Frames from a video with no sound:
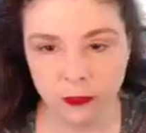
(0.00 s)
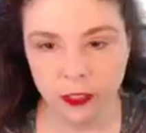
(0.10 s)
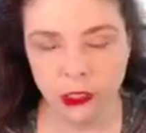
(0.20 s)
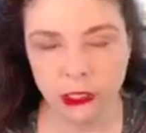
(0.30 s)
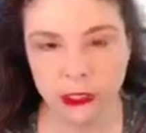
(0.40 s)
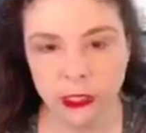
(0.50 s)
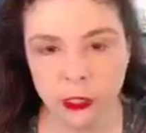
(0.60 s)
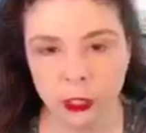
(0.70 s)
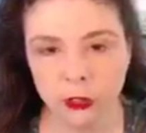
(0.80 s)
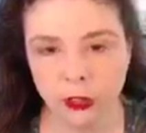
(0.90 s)
Villa
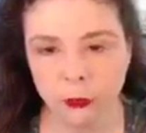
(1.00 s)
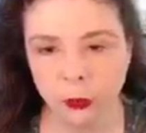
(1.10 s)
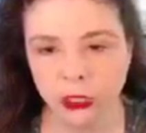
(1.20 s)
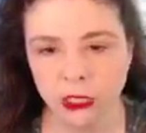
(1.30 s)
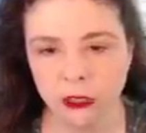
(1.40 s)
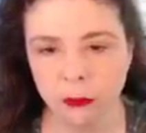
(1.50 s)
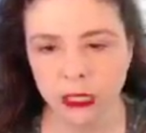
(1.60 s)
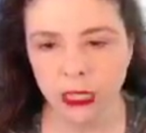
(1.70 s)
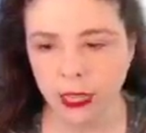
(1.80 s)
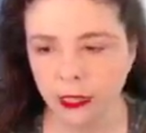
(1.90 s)
turned completely
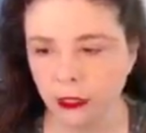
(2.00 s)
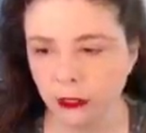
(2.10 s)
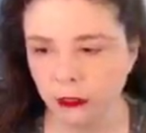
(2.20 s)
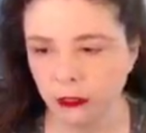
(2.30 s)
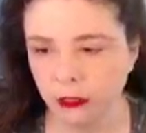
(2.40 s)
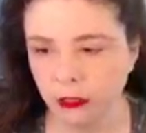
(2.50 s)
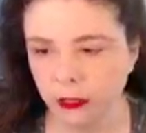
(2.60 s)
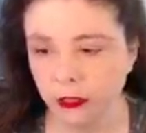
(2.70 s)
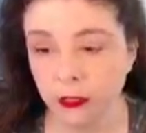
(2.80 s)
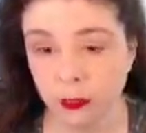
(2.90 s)
mechanical
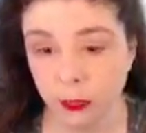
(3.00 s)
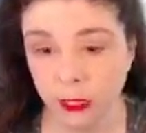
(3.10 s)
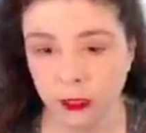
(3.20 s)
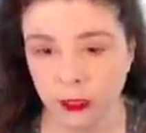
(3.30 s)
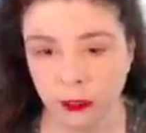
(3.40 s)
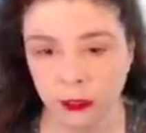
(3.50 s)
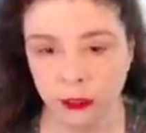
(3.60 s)
this is amazing